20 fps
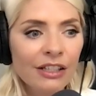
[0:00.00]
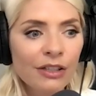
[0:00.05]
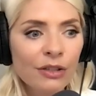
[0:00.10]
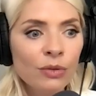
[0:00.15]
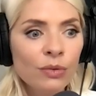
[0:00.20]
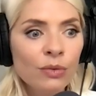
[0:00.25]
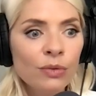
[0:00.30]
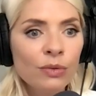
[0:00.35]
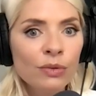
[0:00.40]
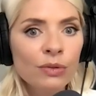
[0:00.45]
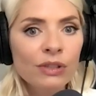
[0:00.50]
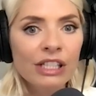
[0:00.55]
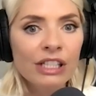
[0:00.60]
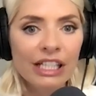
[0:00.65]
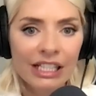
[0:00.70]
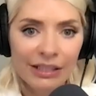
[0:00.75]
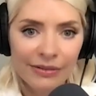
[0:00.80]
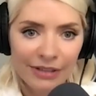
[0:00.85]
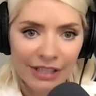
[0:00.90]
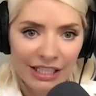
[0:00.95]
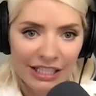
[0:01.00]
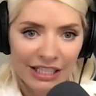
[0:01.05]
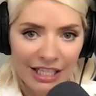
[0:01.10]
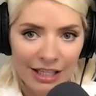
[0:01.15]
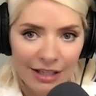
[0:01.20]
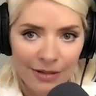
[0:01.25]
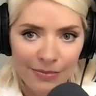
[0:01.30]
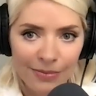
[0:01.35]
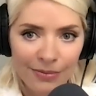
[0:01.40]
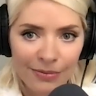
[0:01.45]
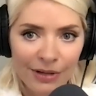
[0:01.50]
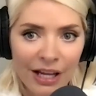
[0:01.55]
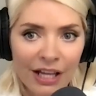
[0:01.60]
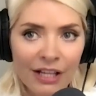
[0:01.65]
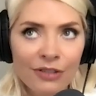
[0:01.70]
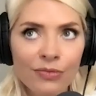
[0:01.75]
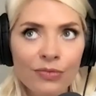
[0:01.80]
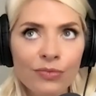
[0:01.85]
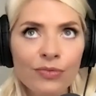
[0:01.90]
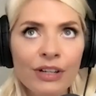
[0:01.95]
really, really deep
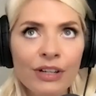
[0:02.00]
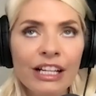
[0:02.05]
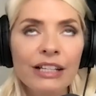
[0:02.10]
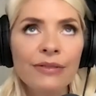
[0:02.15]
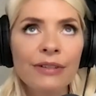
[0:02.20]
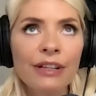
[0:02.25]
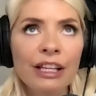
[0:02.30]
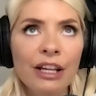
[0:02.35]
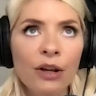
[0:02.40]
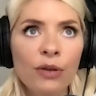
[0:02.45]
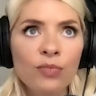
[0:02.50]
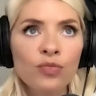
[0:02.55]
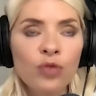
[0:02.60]
and really, really go,